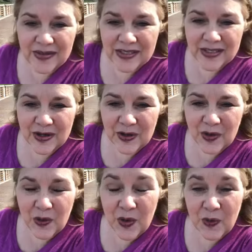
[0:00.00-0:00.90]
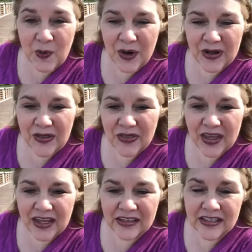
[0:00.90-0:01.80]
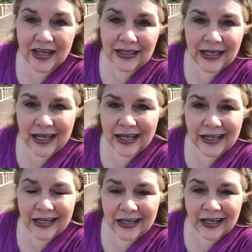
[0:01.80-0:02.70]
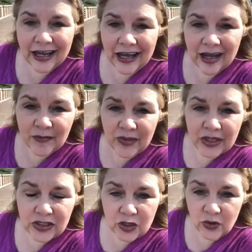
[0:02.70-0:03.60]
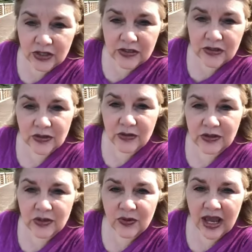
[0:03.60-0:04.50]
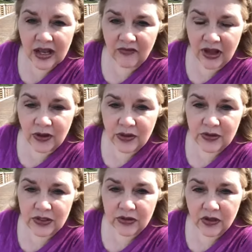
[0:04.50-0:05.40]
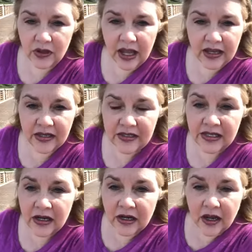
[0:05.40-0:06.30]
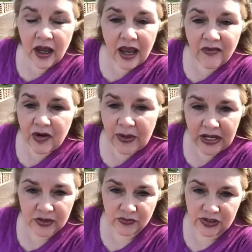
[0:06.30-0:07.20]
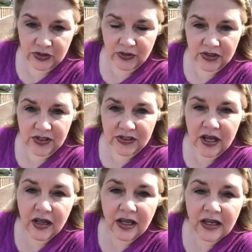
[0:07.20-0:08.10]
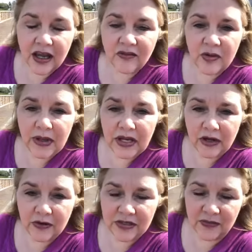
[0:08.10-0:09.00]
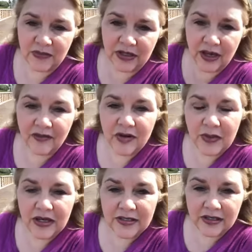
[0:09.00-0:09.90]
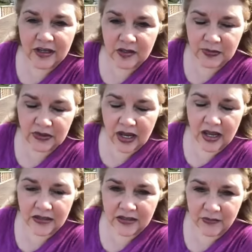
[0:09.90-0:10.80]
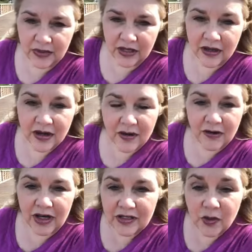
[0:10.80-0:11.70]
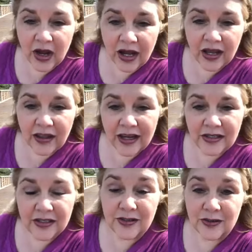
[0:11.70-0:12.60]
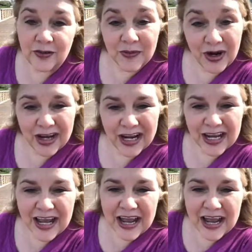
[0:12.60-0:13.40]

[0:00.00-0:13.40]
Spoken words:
So one of the things, again, that you can do to add value to your clients, everybody has resources. Like everybody knows something. Everybody's an expert at something, right? So I like to do the marketing.